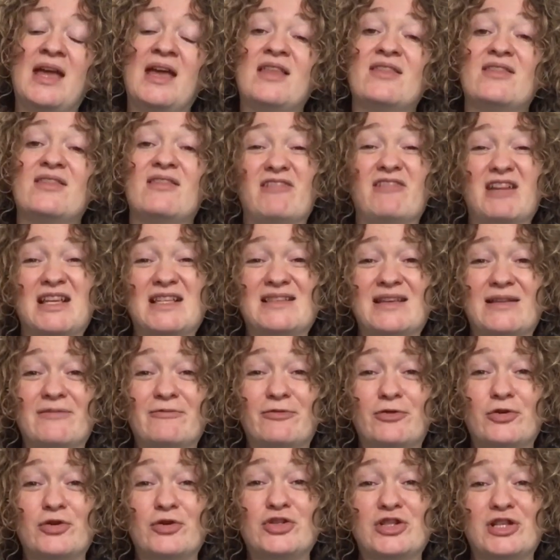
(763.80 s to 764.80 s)
there is,
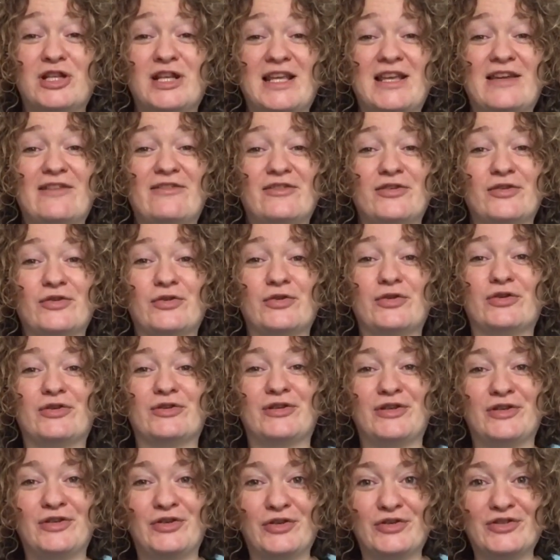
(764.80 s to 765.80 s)
unfortunately, if you're
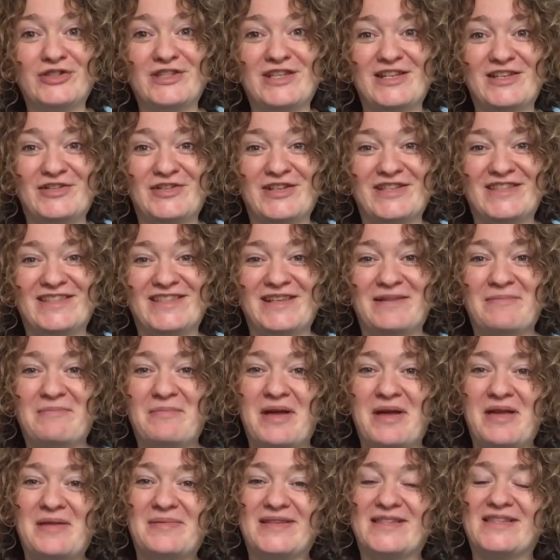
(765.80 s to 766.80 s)
not interested in
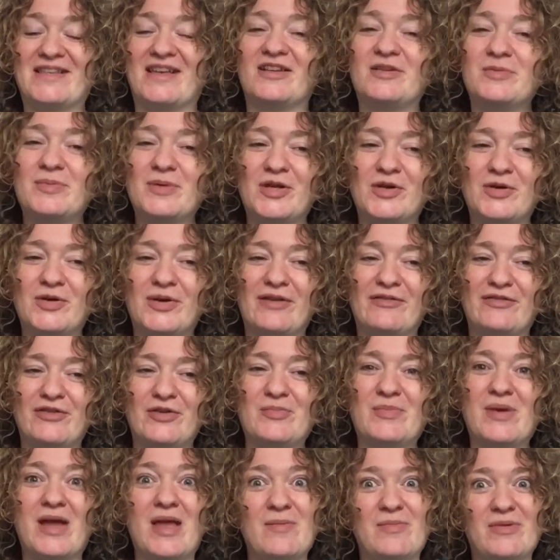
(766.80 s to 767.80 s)
babies, going to be quite a few
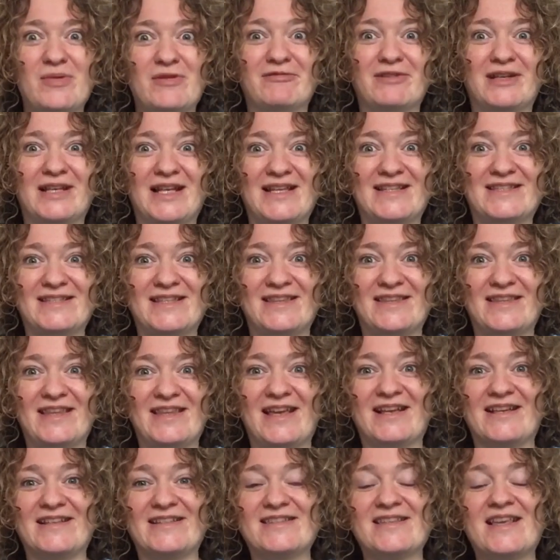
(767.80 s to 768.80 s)
baby related
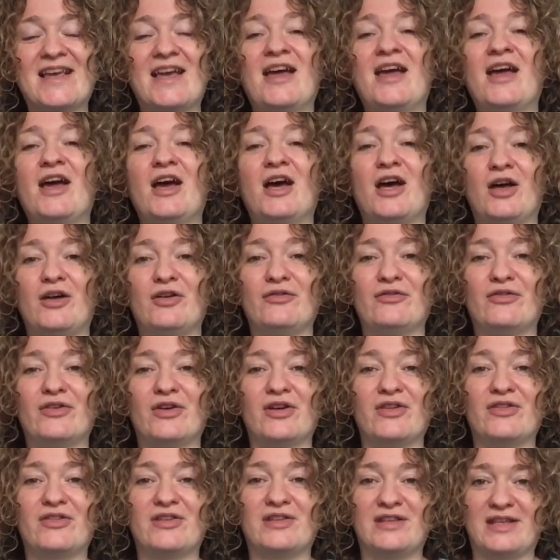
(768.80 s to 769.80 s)
things
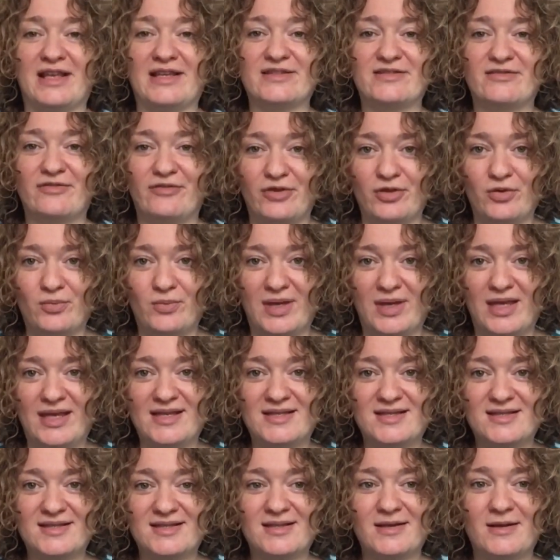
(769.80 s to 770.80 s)
over the next few
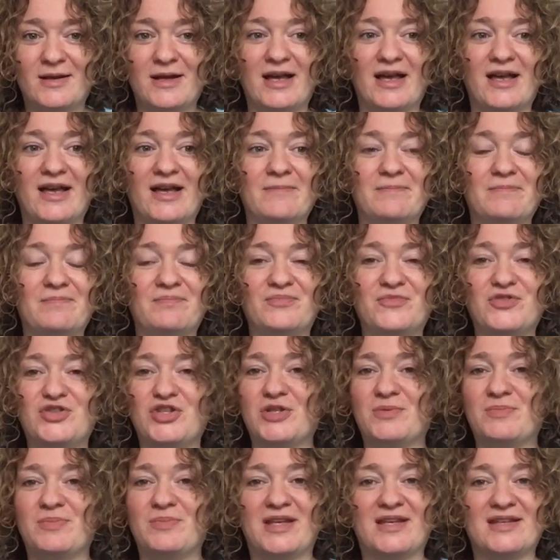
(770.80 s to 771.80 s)
weeks,
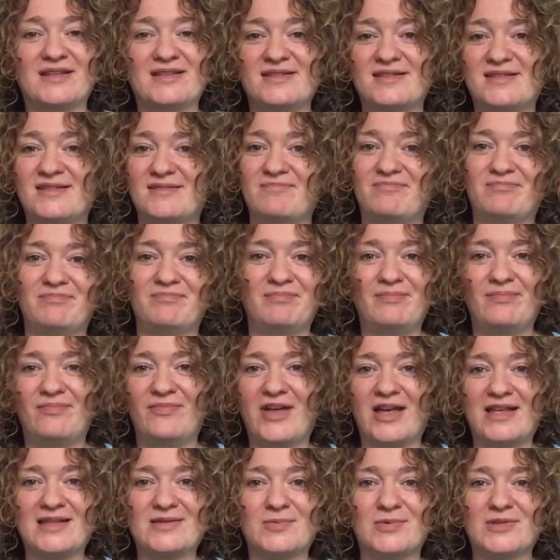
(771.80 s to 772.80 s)
just because
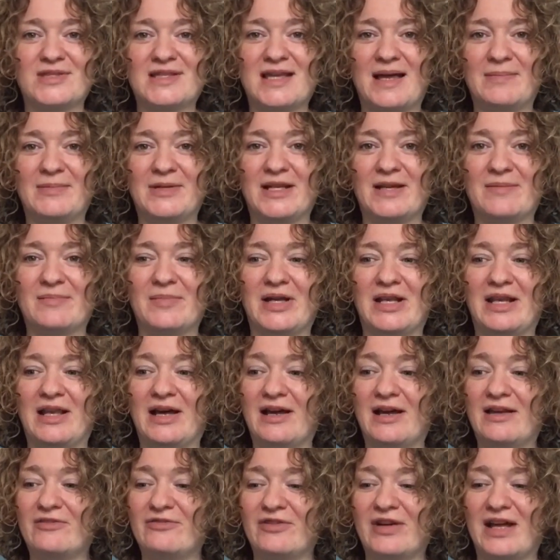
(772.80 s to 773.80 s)
that's what's happening in my
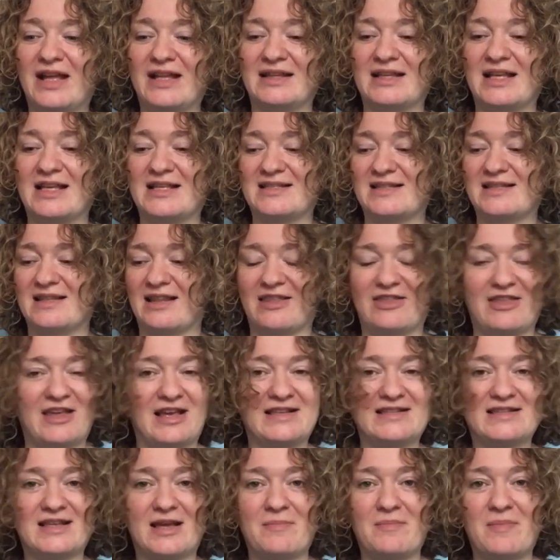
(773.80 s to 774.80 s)
life, and that's the
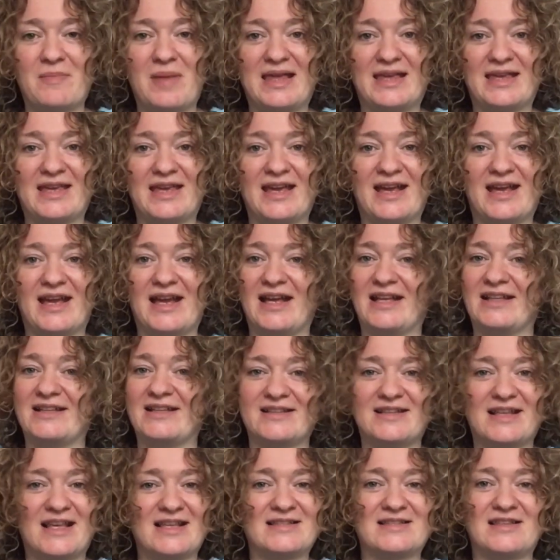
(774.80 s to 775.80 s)
things I'm making, and
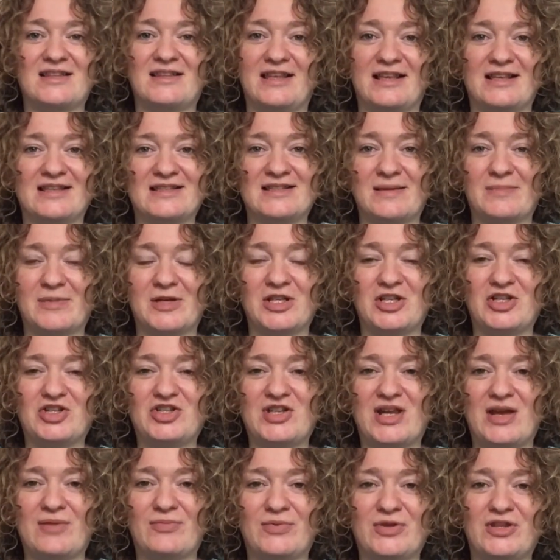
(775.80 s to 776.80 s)
that's the things I'm going to
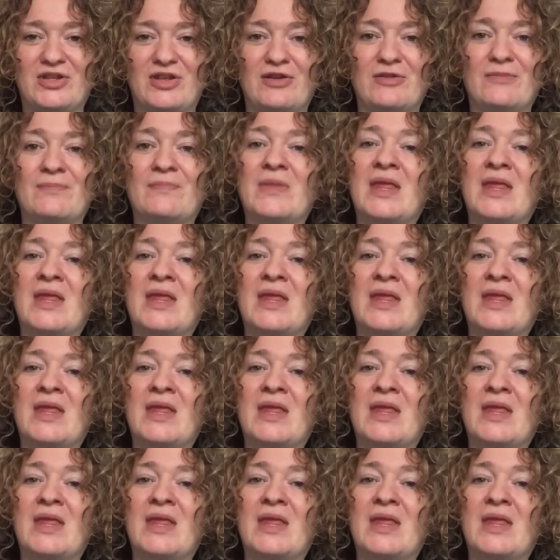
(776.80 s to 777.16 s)
share with you.